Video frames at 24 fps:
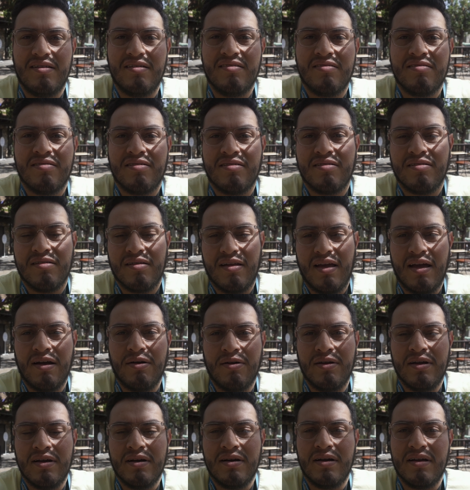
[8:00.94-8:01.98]
this
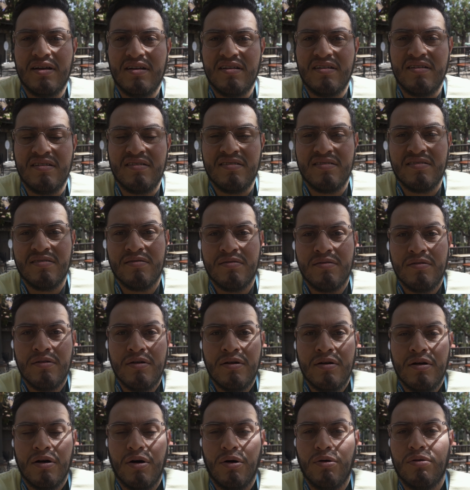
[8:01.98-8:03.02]
area is
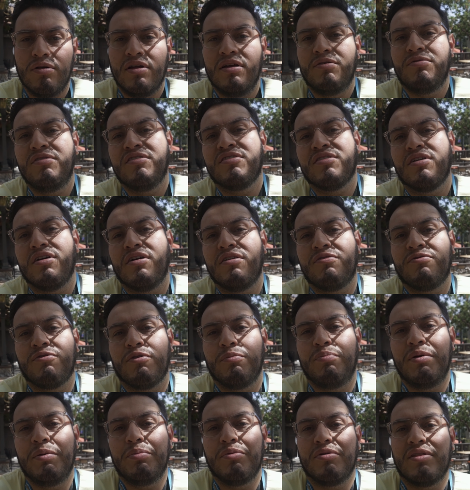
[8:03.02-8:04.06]
only reserved for
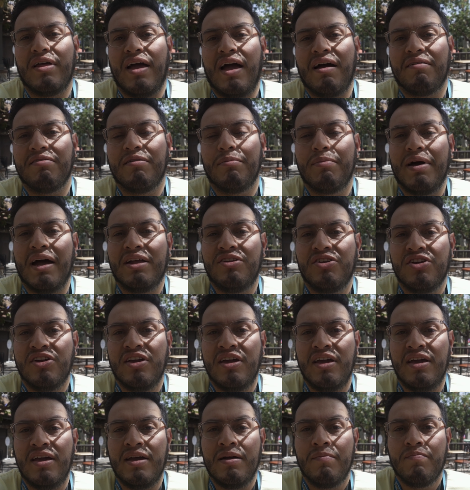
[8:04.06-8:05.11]
people that have the magic
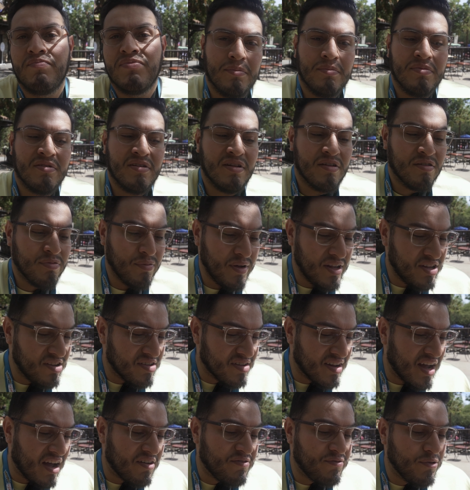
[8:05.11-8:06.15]
key. And since we
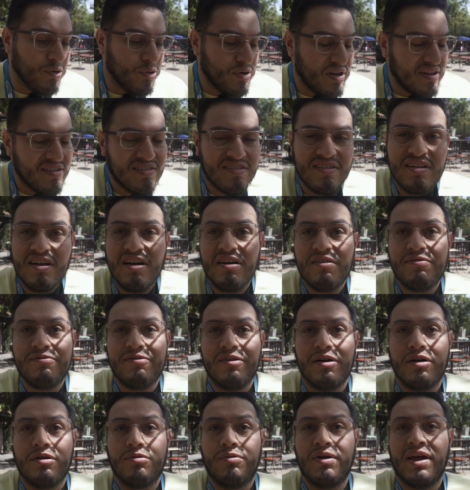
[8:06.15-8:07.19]
just got food and stuff,
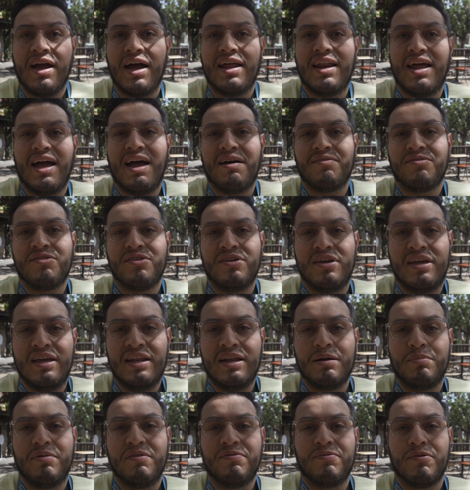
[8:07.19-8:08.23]
uh, we kind of have to eat
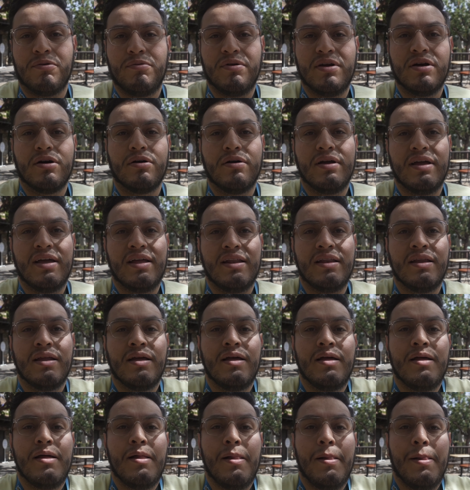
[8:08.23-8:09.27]
it before we go in.
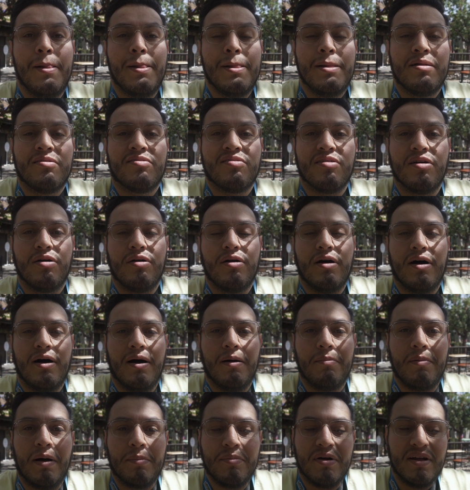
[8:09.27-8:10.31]
So
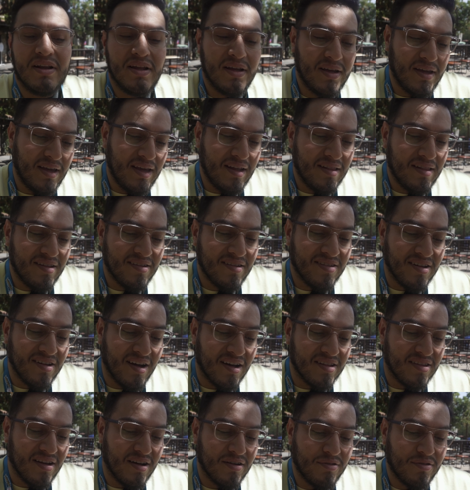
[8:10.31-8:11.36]
um, I'm gonna eat this
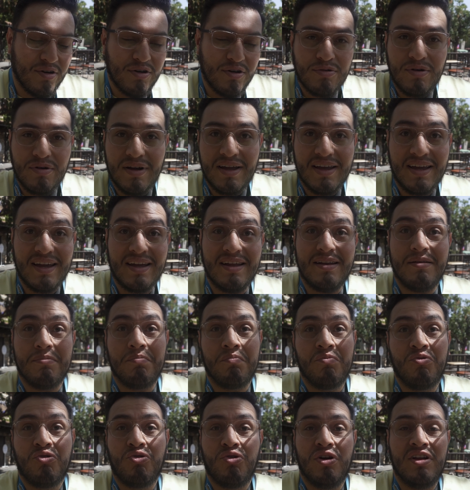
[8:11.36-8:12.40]
hot dog real quick and
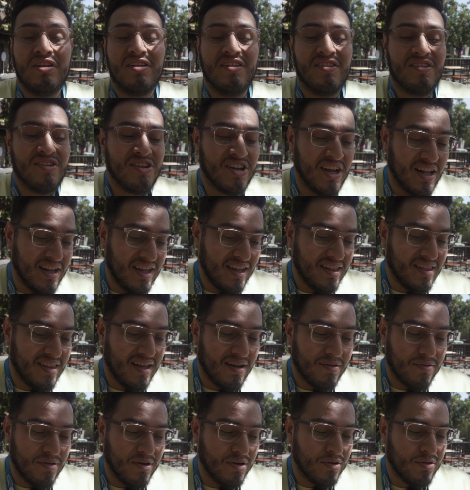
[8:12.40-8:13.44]
drink this
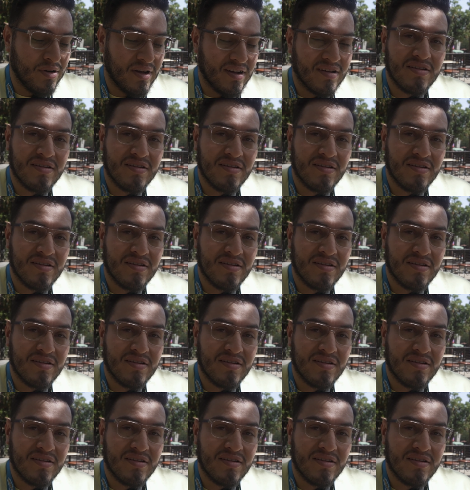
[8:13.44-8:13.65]
chelita real quick.